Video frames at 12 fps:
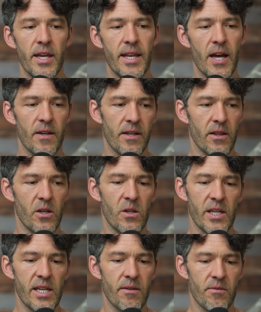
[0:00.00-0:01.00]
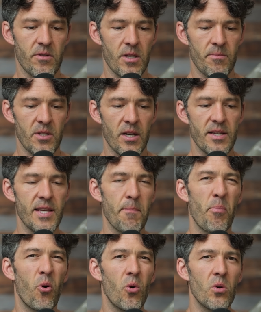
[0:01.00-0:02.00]
It, it literally, some studies
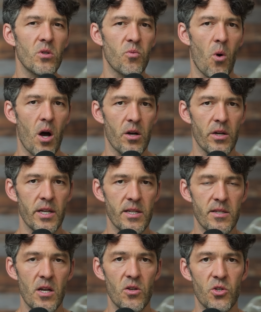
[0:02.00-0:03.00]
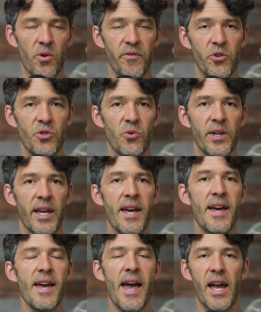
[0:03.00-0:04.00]
say, pulls water into cells. So if you're doing
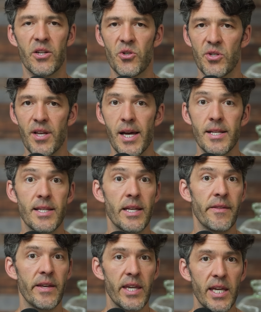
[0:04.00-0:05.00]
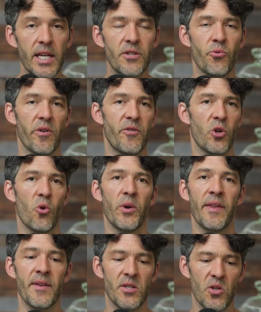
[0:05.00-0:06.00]
exercise in the heat or if you're
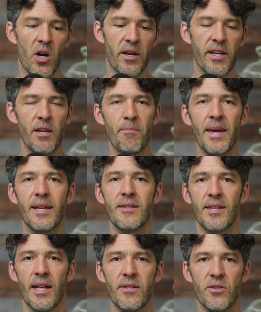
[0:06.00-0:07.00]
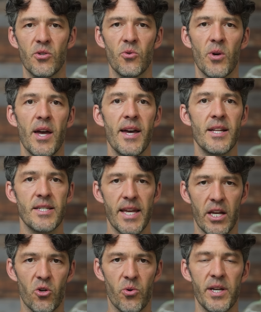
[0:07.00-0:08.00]
going in the sauna, it makes sense to
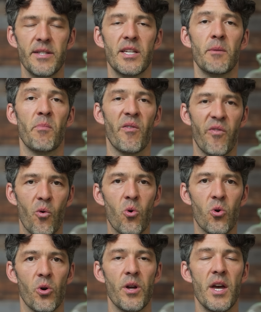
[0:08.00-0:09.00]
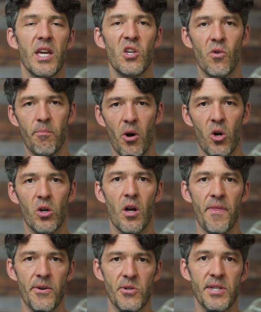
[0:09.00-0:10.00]
take creatine before you embark
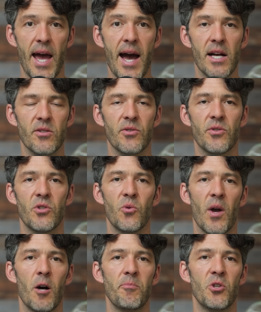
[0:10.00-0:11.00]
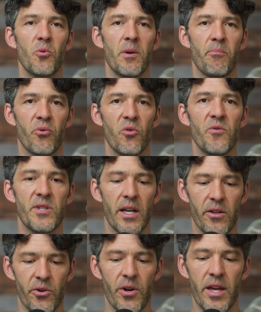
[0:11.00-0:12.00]
on those tasks to help to improve
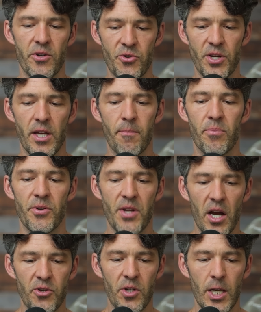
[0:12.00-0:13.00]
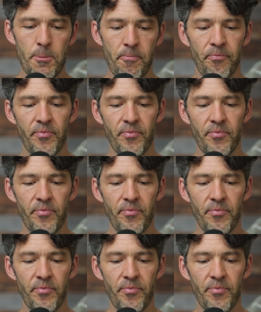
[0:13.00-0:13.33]
cellular energy production.